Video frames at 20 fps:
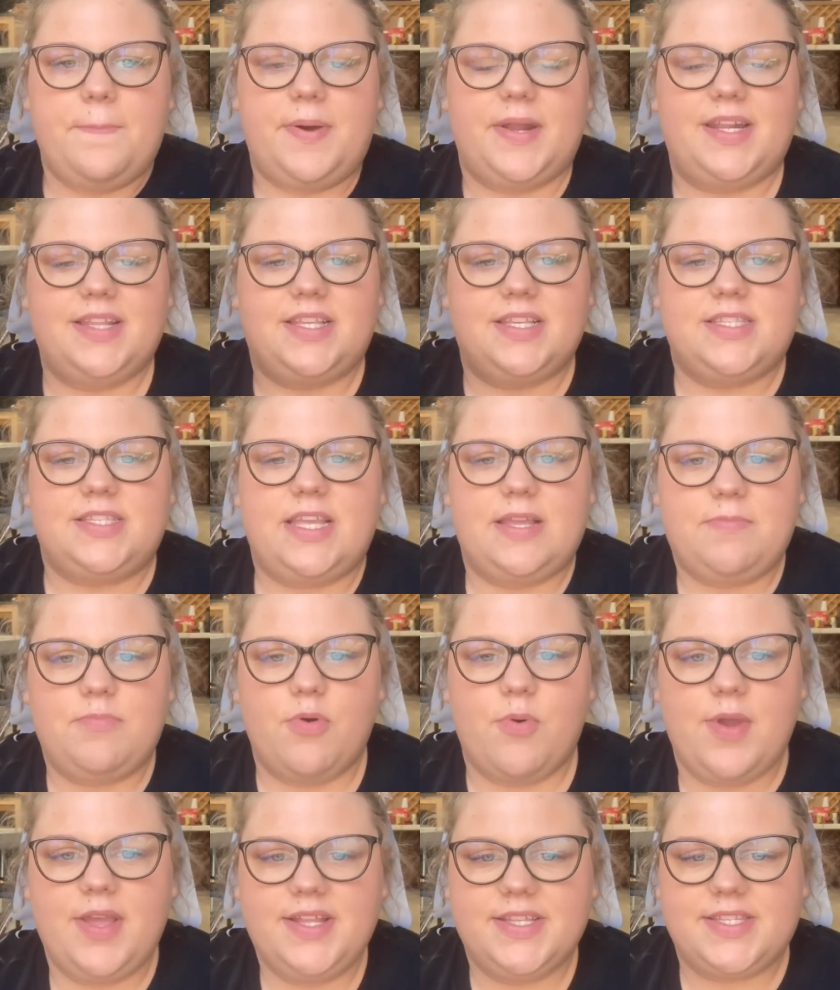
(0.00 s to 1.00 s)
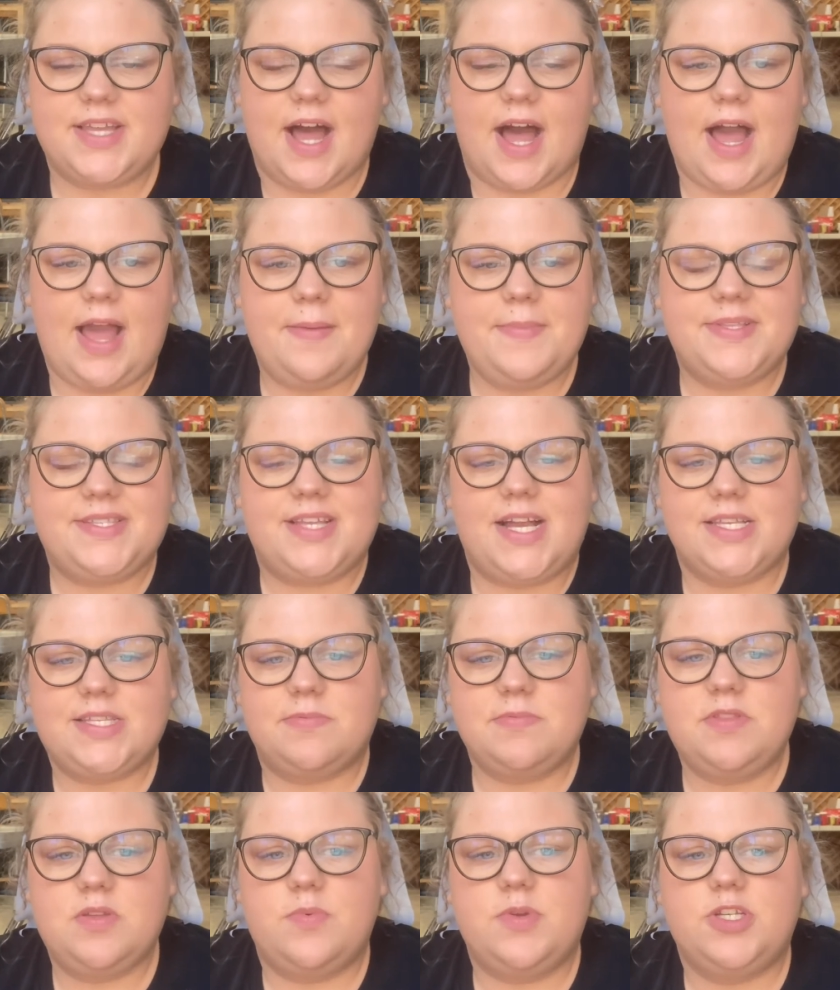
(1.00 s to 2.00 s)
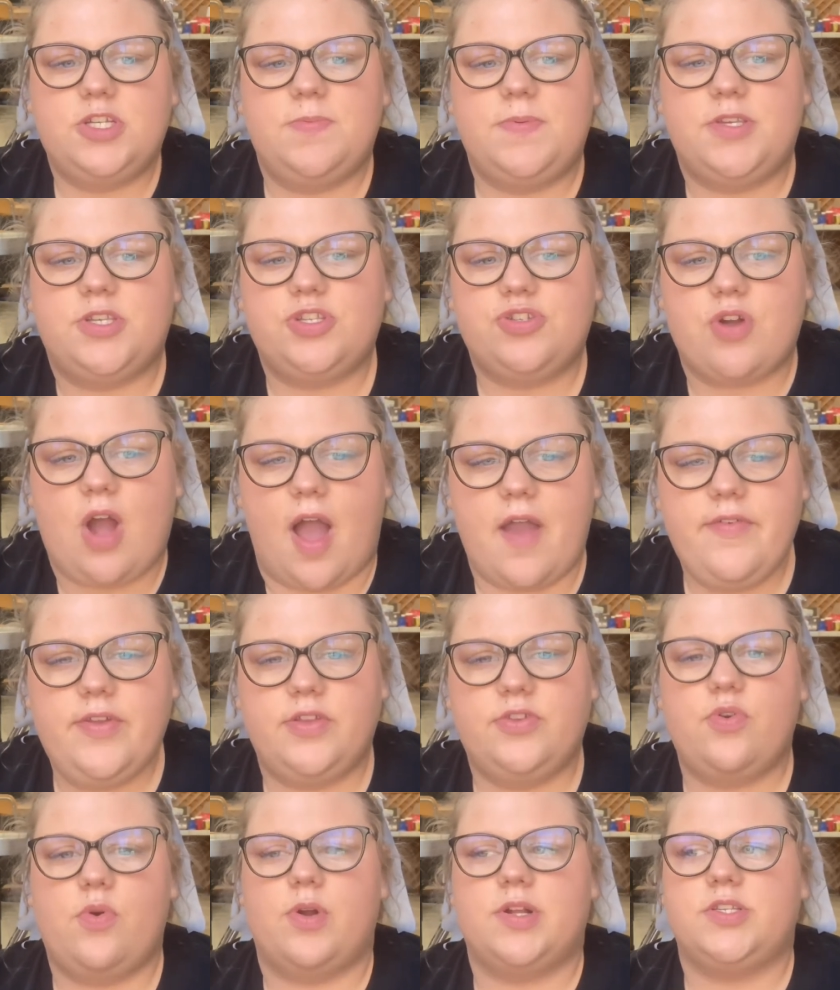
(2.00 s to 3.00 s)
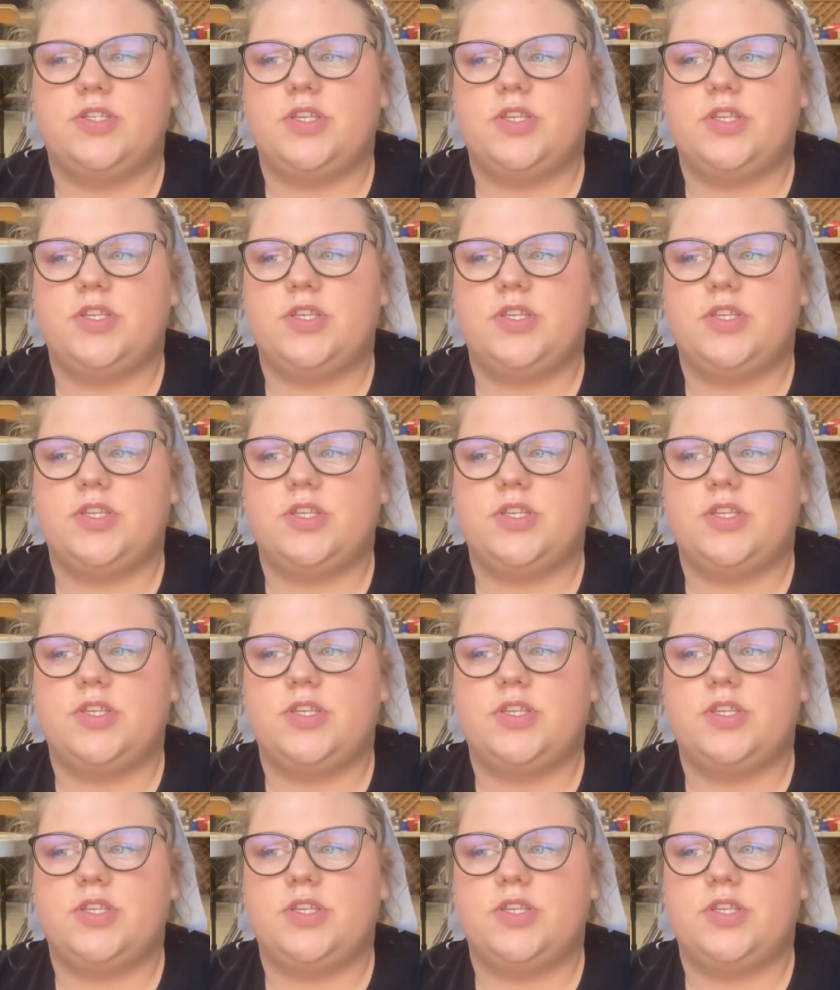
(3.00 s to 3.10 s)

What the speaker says: at the same point in time, it's not something that we should be striving towards.